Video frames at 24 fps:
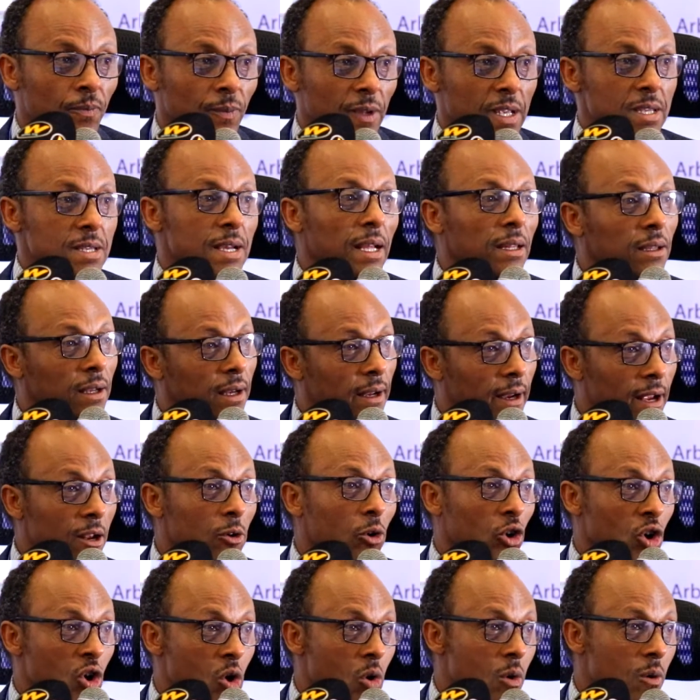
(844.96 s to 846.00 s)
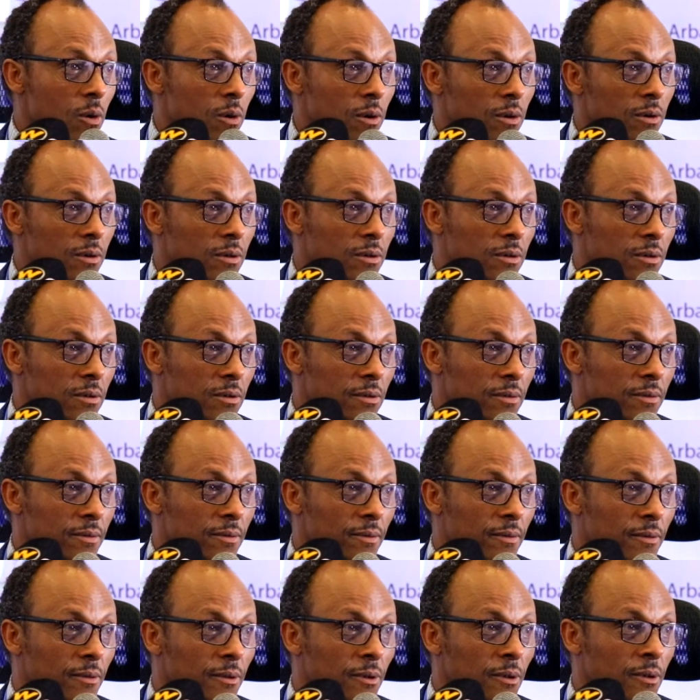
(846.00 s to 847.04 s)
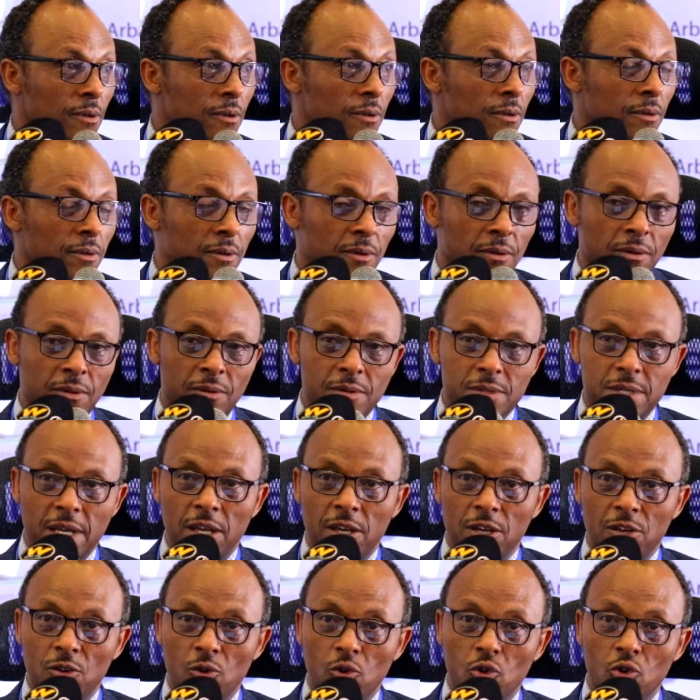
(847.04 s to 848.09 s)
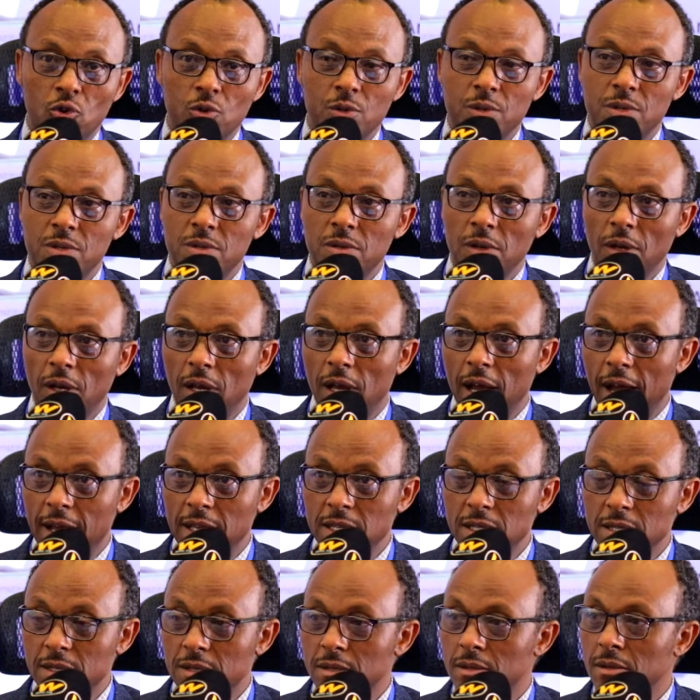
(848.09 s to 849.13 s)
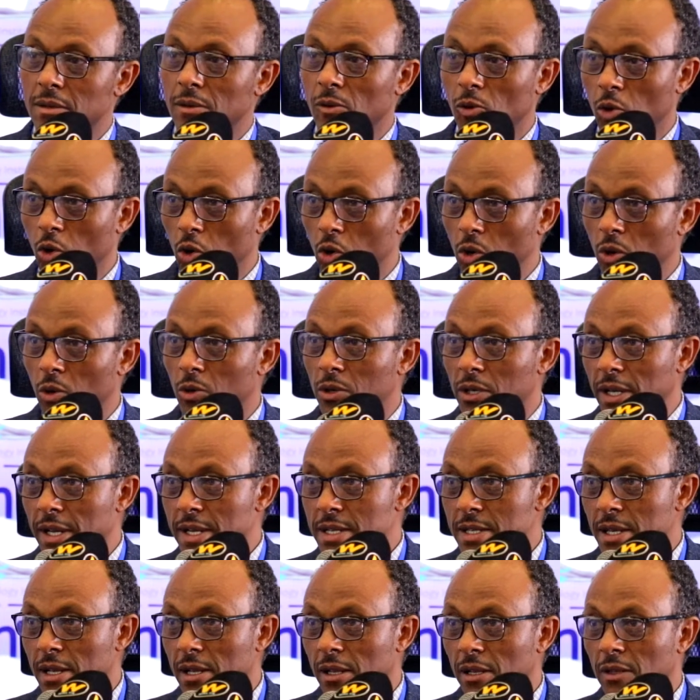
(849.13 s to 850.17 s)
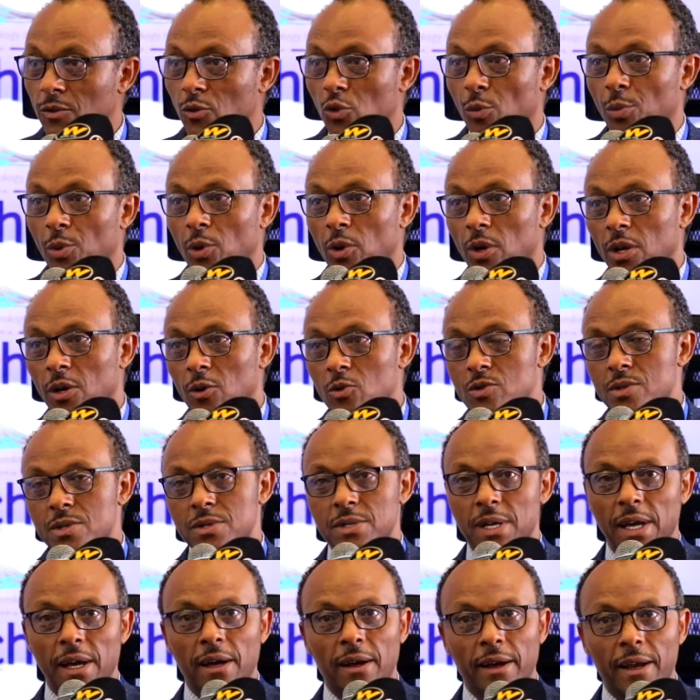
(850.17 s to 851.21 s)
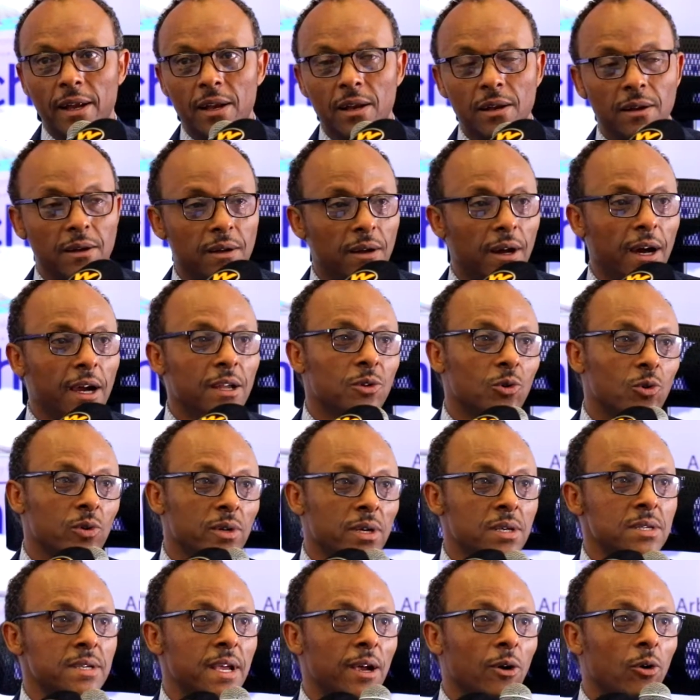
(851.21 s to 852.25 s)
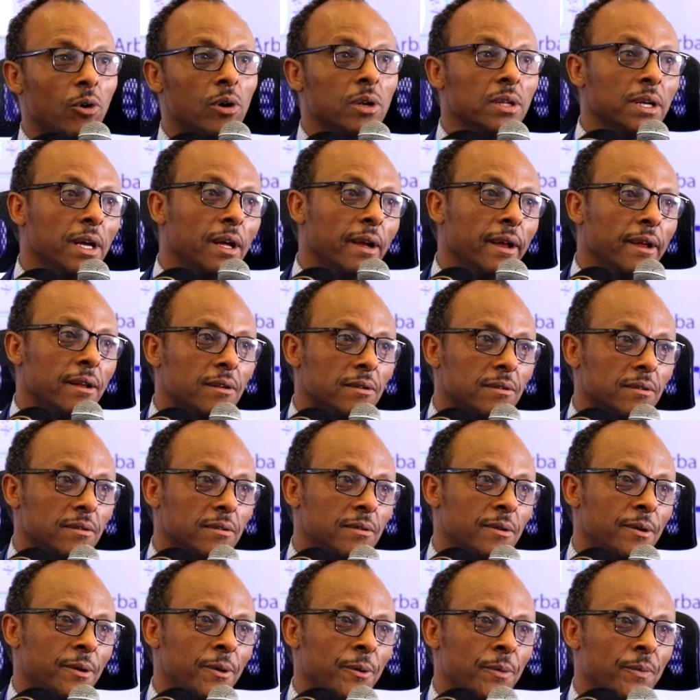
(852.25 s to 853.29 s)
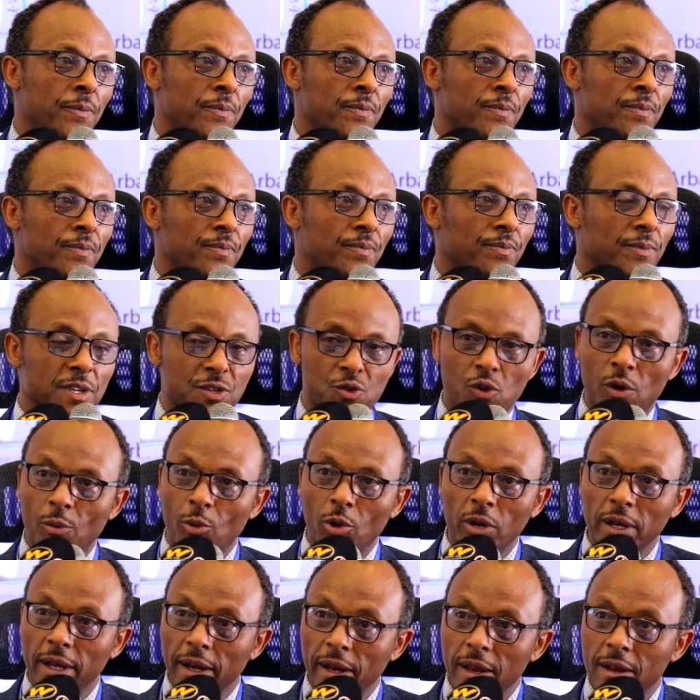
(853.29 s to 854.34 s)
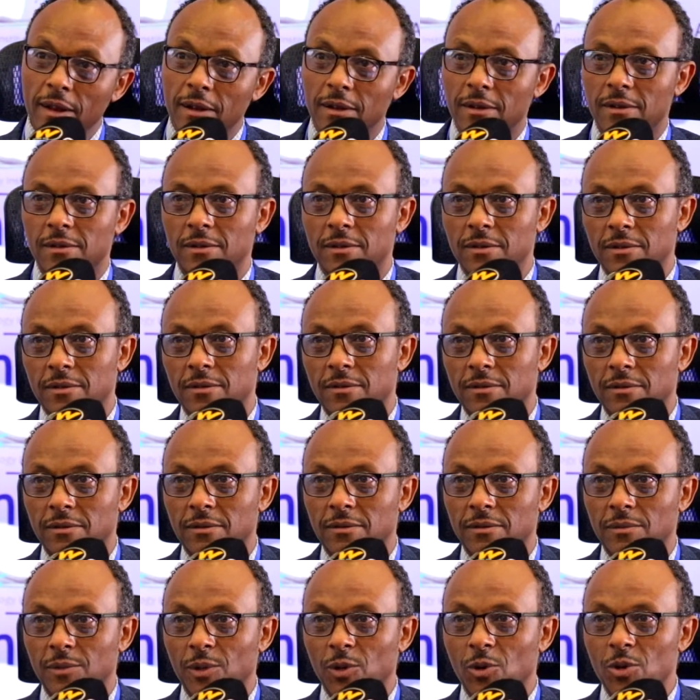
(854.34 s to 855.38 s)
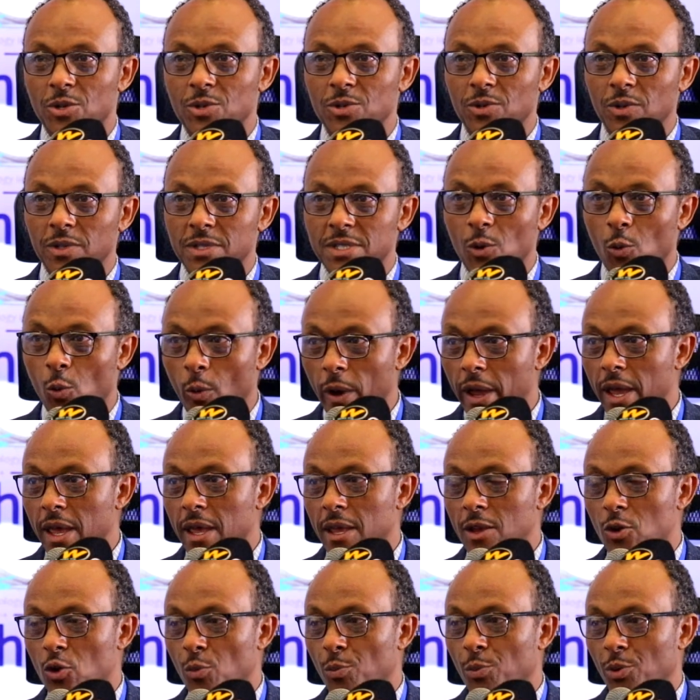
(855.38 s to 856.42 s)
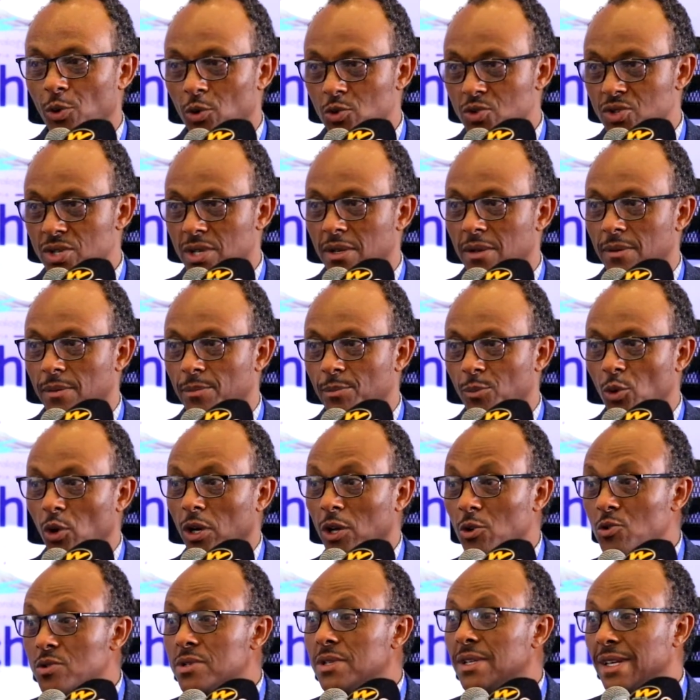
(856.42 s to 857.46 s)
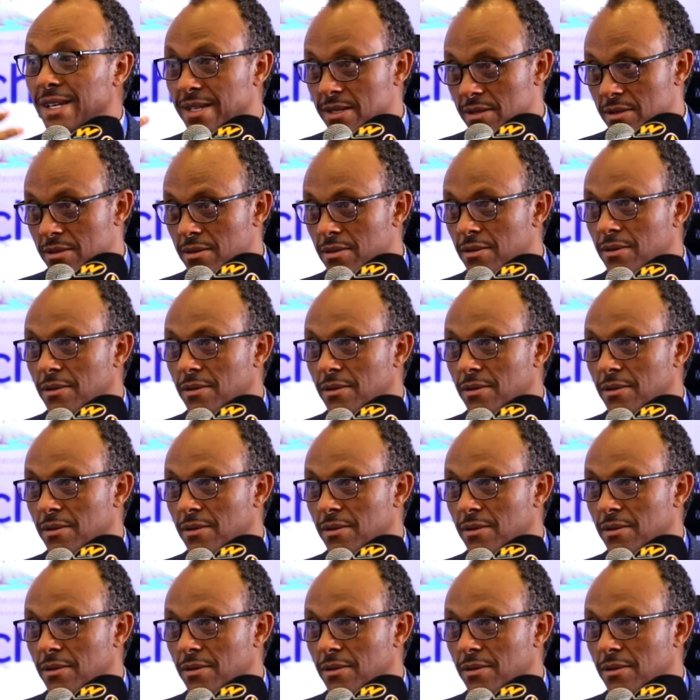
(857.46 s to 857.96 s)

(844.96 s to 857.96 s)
Is that green or no? They use gas, coal or diesel to produce the green hydrogen. They call it green. It's no more green because of the way you produce this.